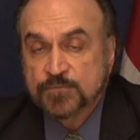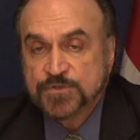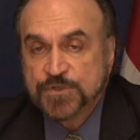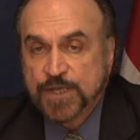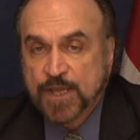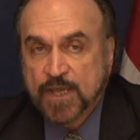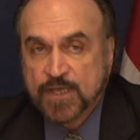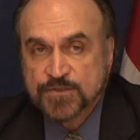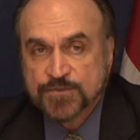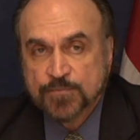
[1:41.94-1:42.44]

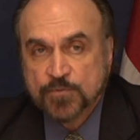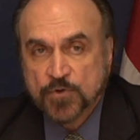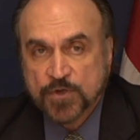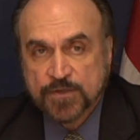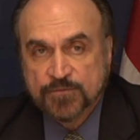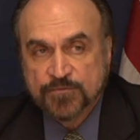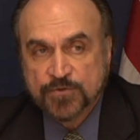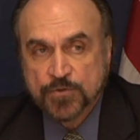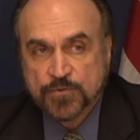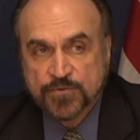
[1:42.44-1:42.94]
GA's point
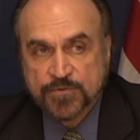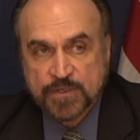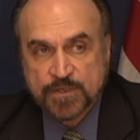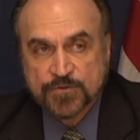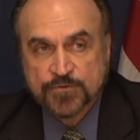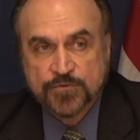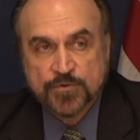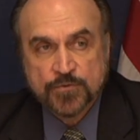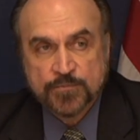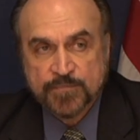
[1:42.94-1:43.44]
of view, there are
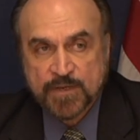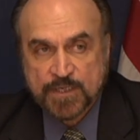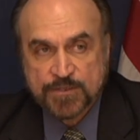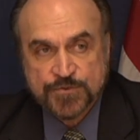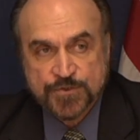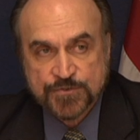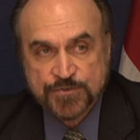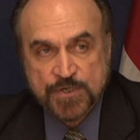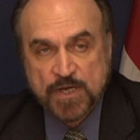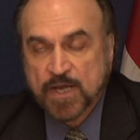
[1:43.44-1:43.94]
two
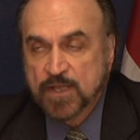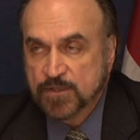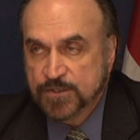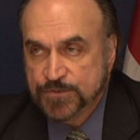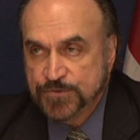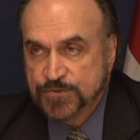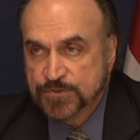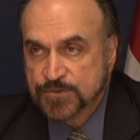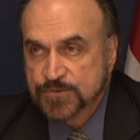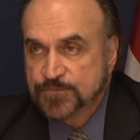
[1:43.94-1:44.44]
major
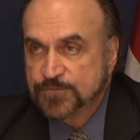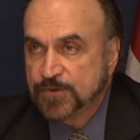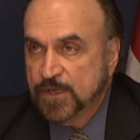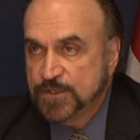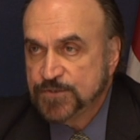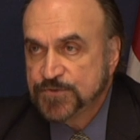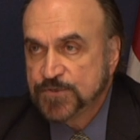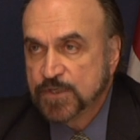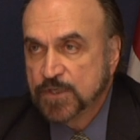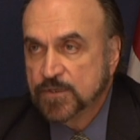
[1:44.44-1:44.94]
challenges
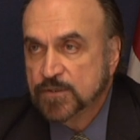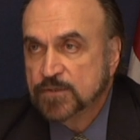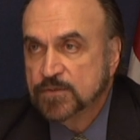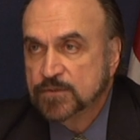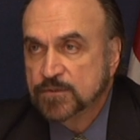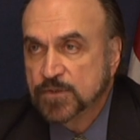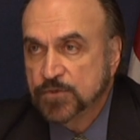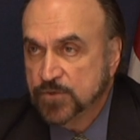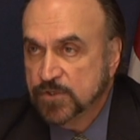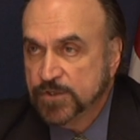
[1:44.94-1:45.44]
facing
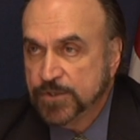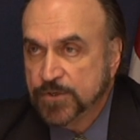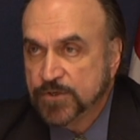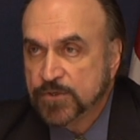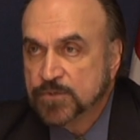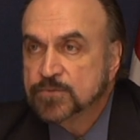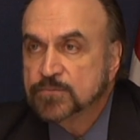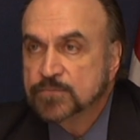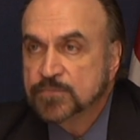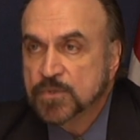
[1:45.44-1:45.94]
nuclear.
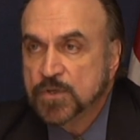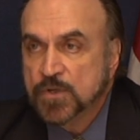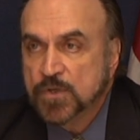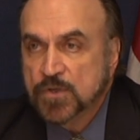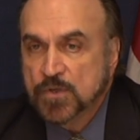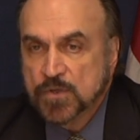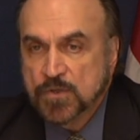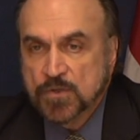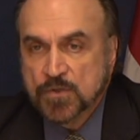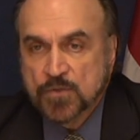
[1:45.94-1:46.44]

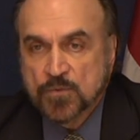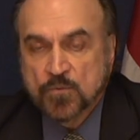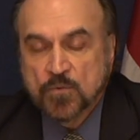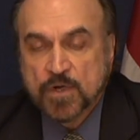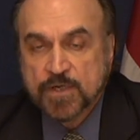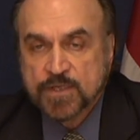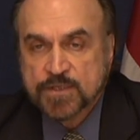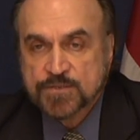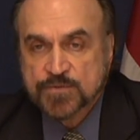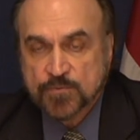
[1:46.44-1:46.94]

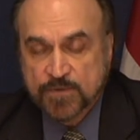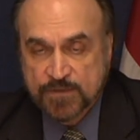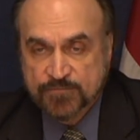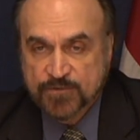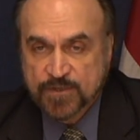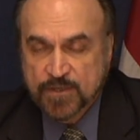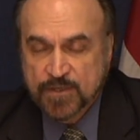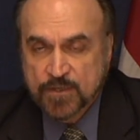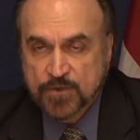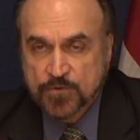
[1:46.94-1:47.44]
One is we've
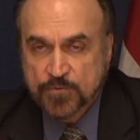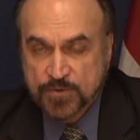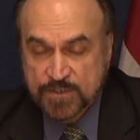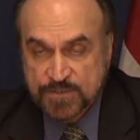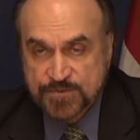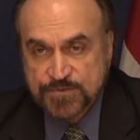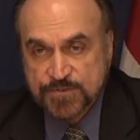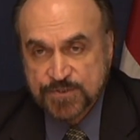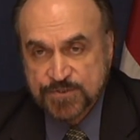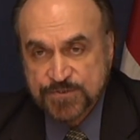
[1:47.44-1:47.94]

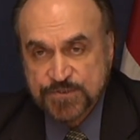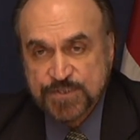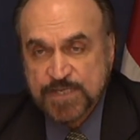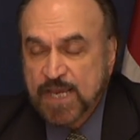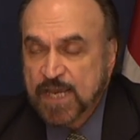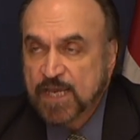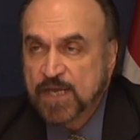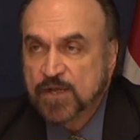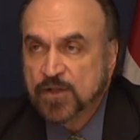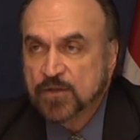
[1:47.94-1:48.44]
increased the
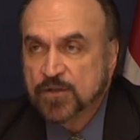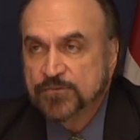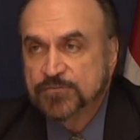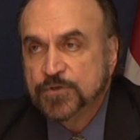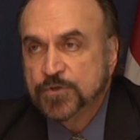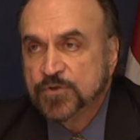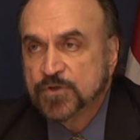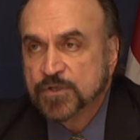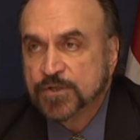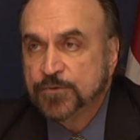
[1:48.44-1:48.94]
scale of
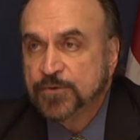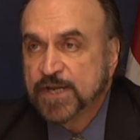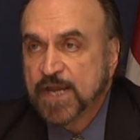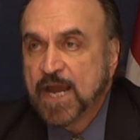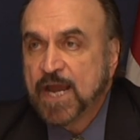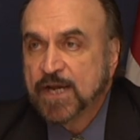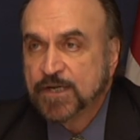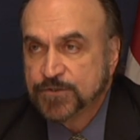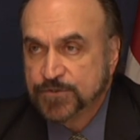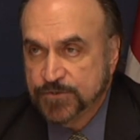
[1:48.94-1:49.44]
nuclear
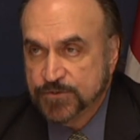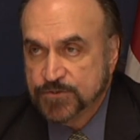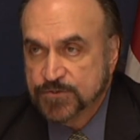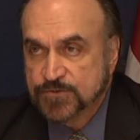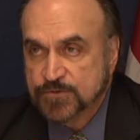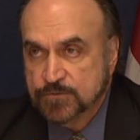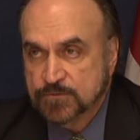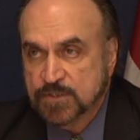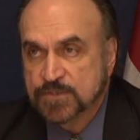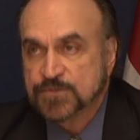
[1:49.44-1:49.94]

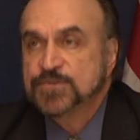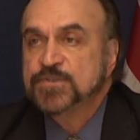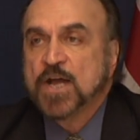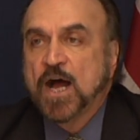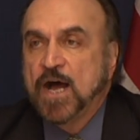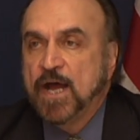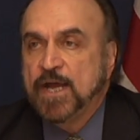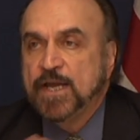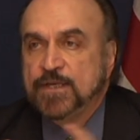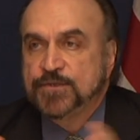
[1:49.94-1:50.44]
reactors, the
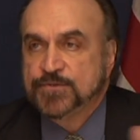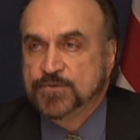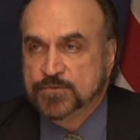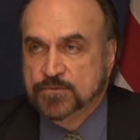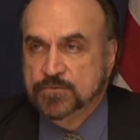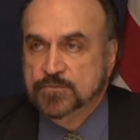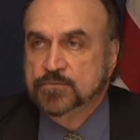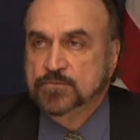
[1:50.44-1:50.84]
size,